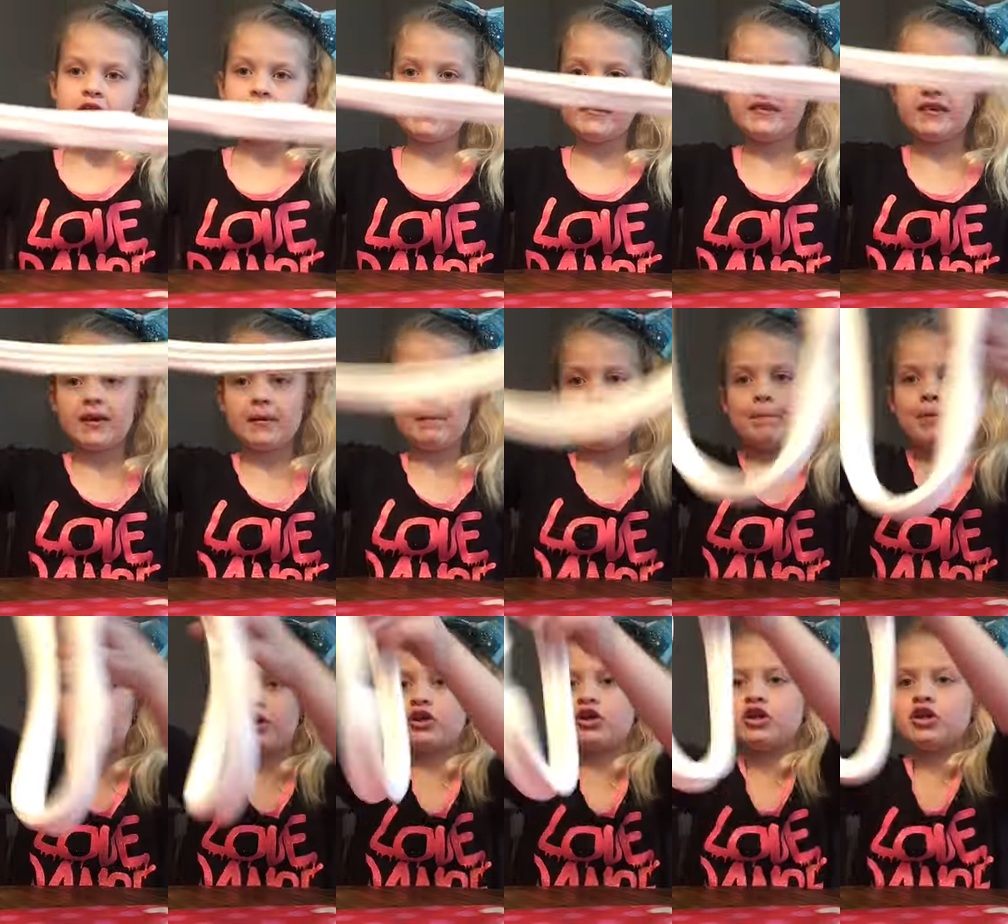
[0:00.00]
This is a
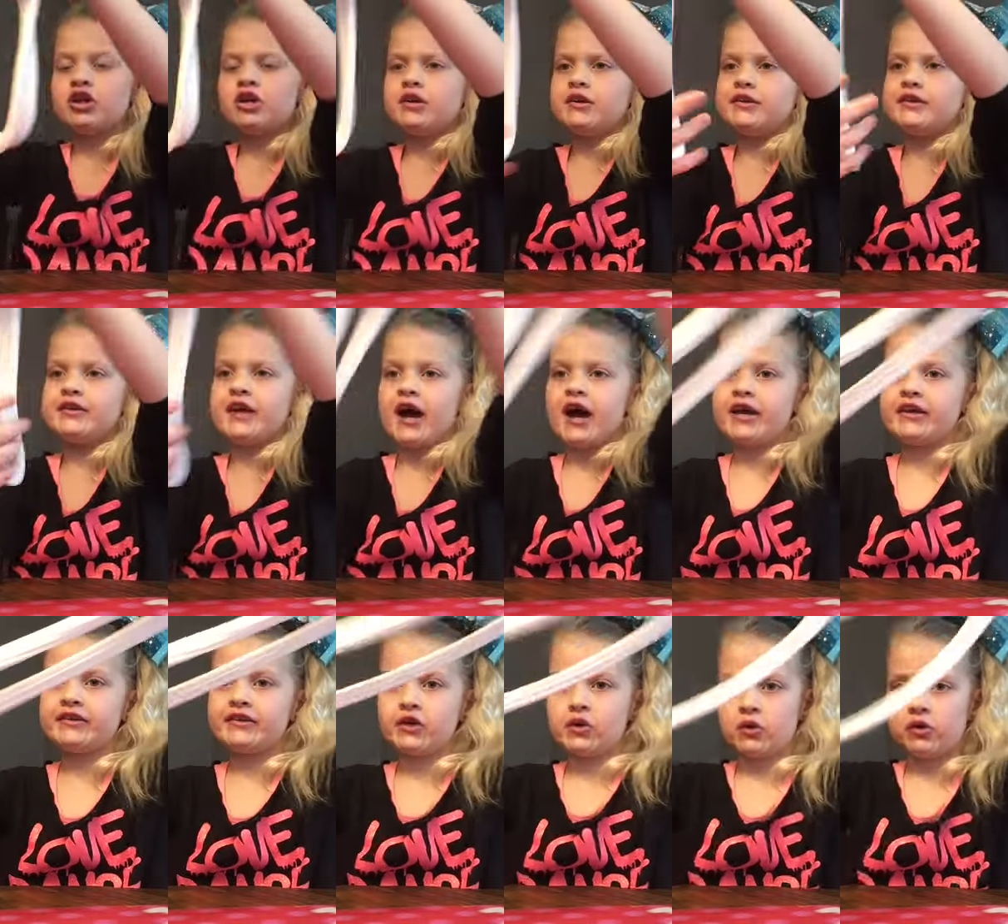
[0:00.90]
butter
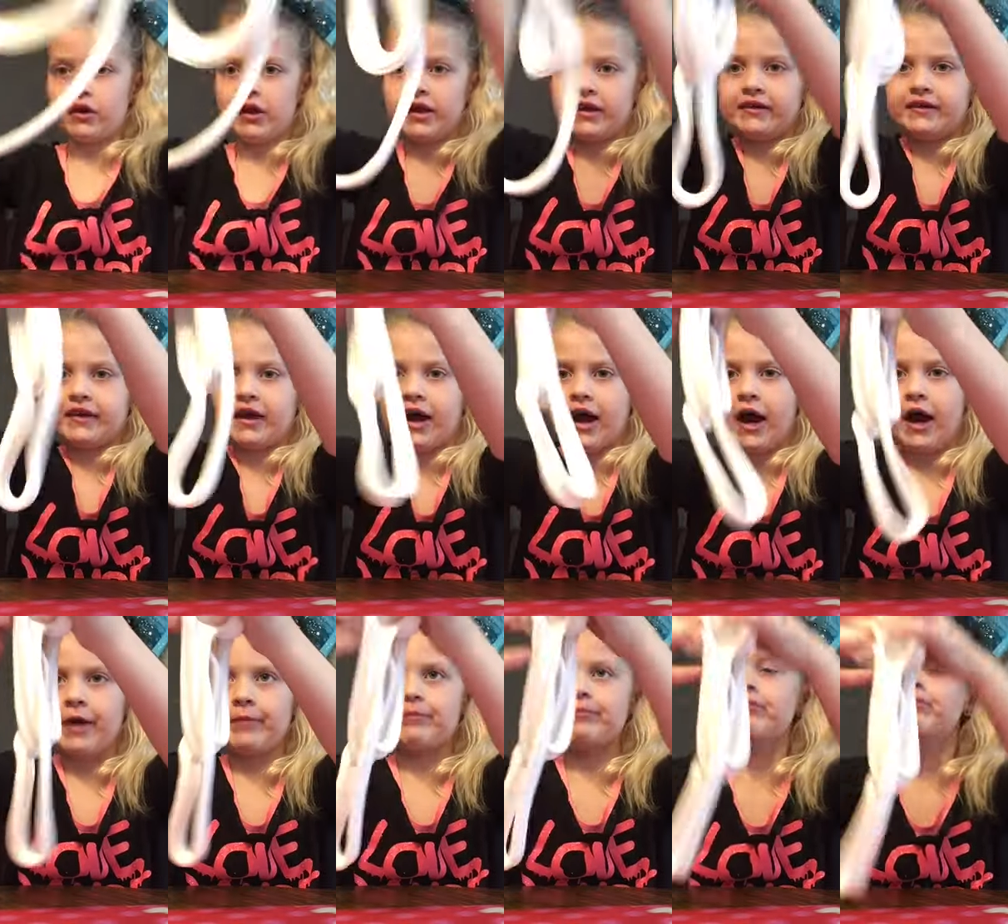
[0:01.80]
Daiso clay
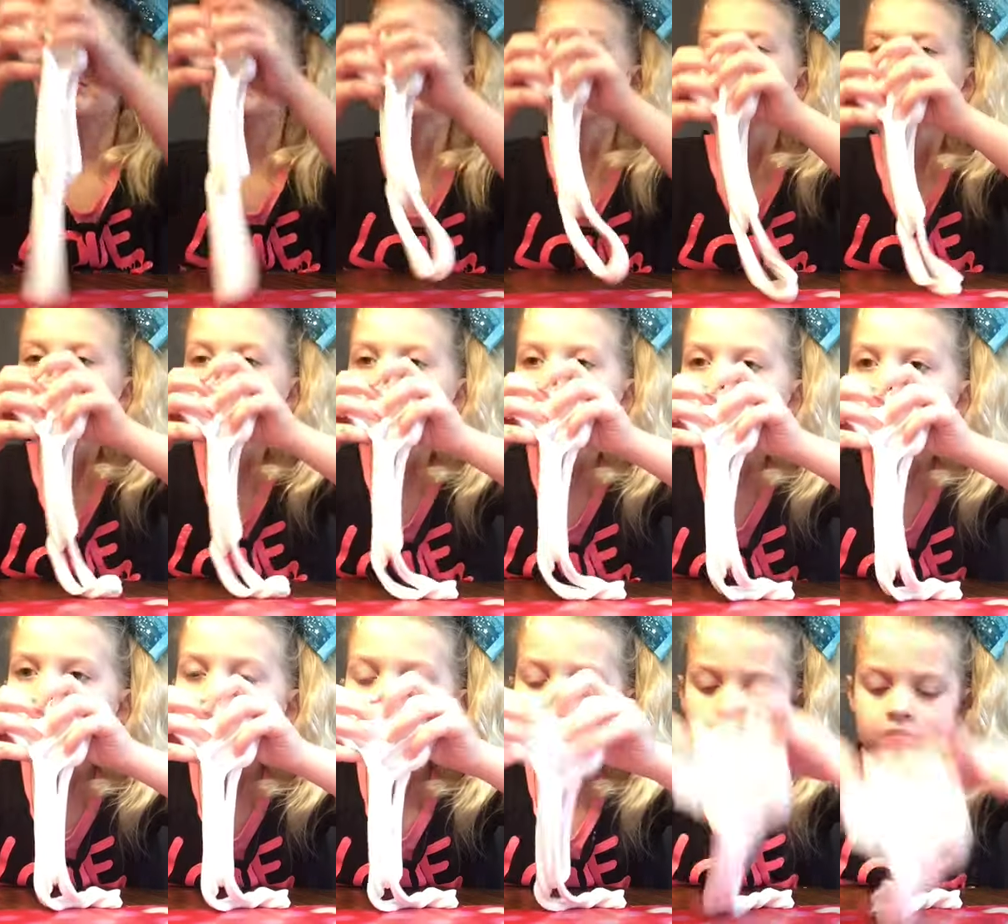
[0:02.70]
slime.
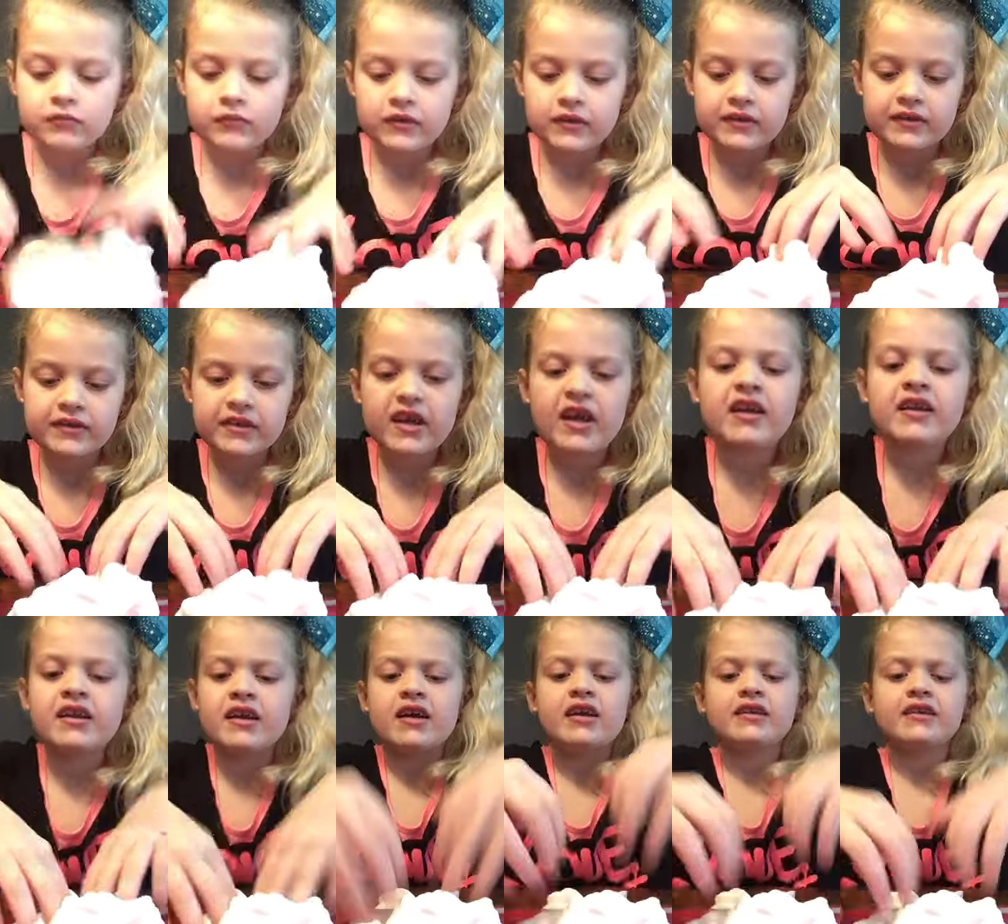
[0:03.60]

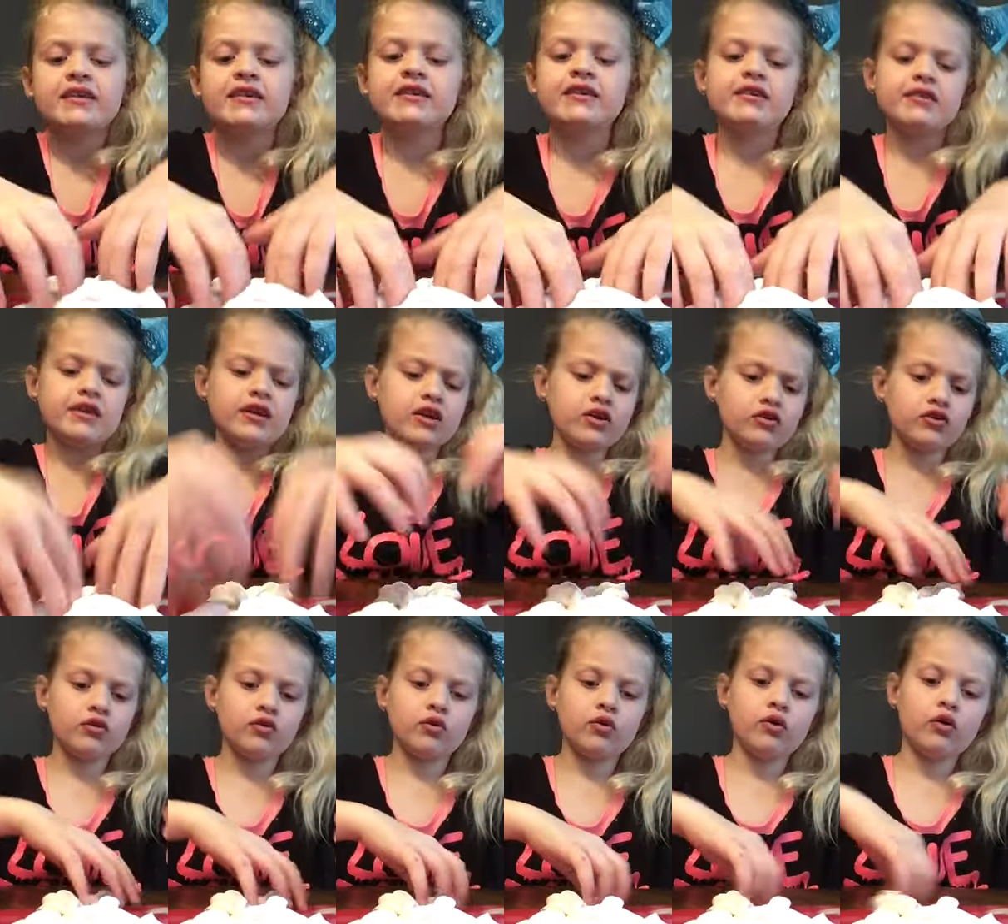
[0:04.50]
Scented
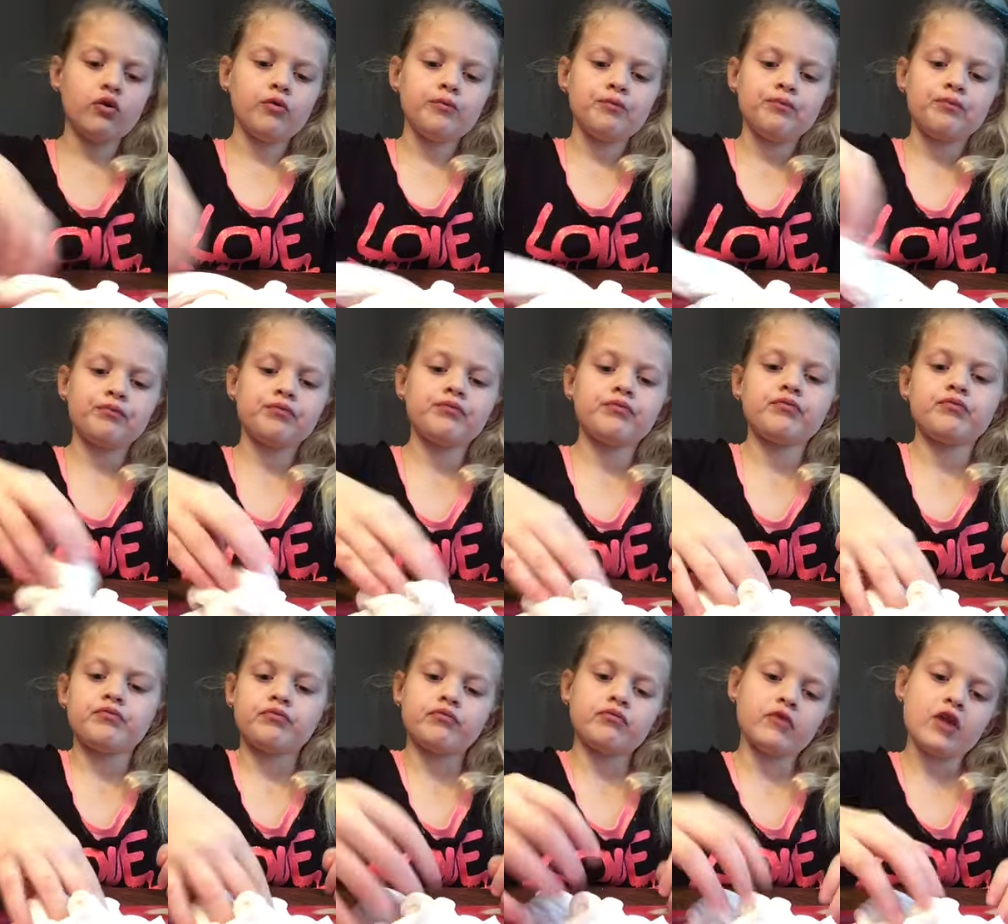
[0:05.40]
snickerdoodle.
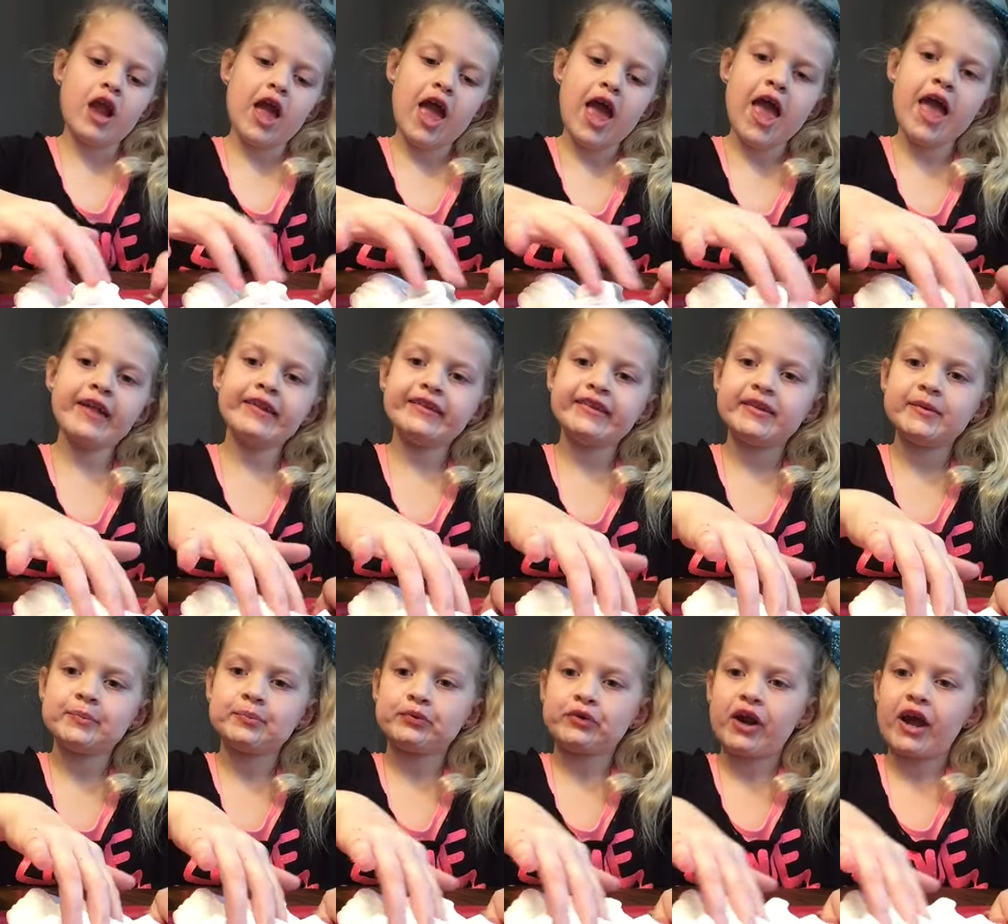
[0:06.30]
It
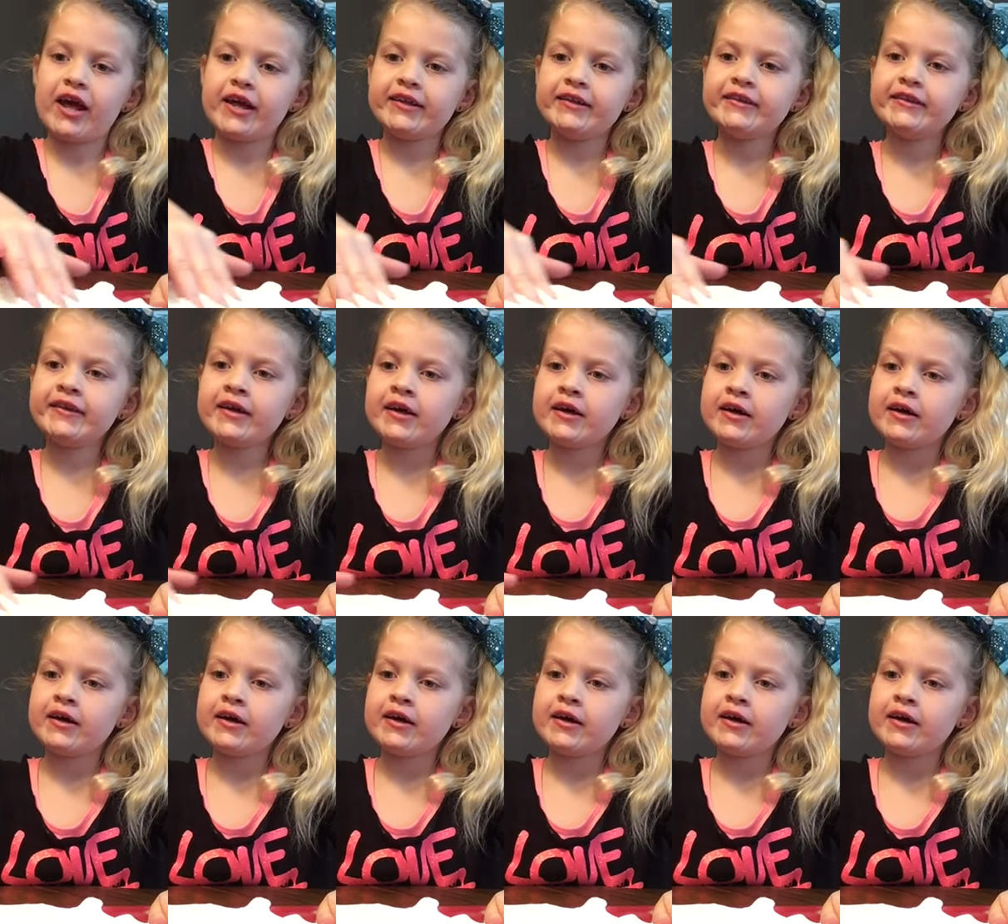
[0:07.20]
spreads